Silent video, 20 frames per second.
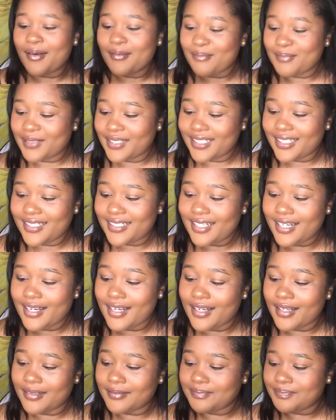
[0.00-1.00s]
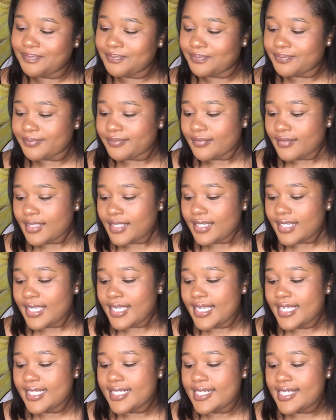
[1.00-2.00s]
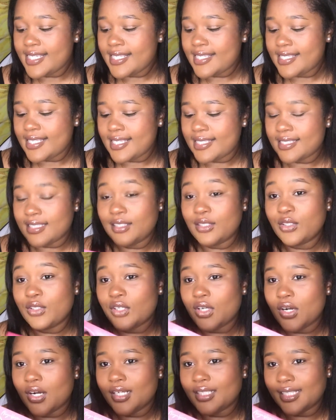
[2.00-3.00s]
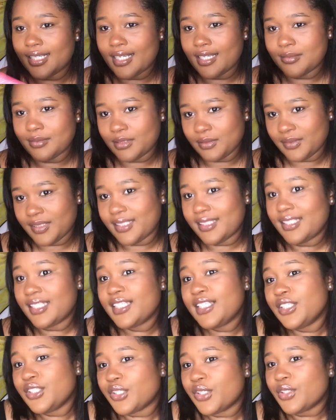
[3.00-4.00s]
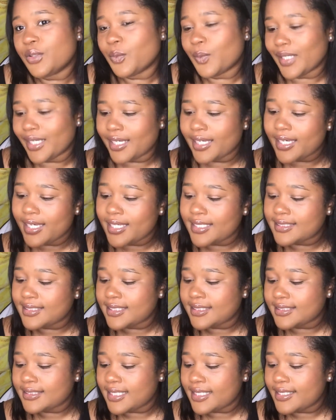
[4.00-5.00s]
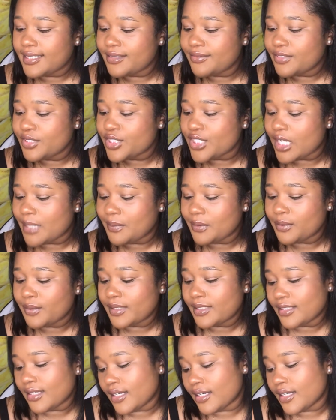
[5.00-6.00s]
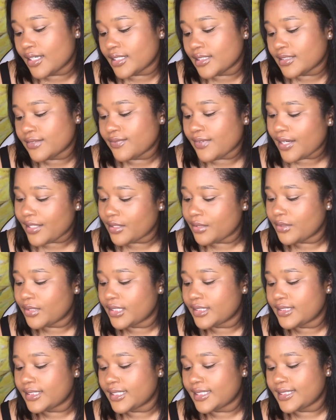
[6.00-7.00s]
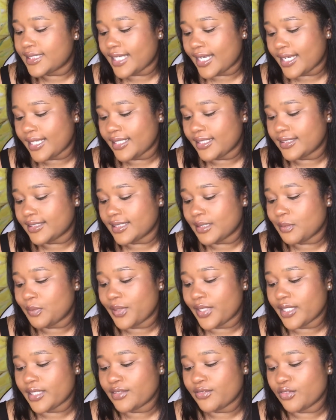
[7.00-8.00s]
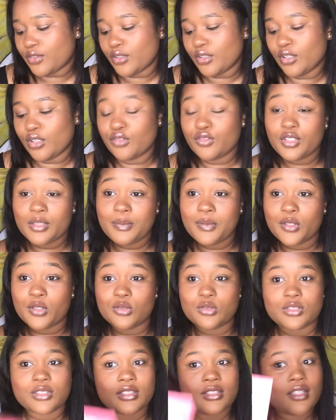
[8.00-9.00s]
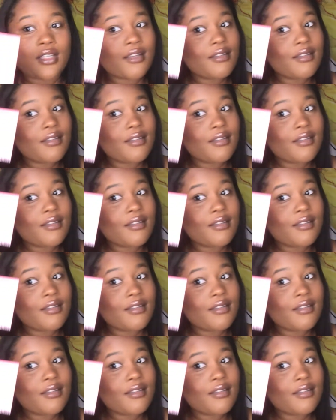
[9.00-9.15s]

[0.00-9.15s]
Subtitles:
But it just says a little card that comes with, you know, the wig. It says, "Thank you for shopping with us. Follow us and tag us in pics for a repost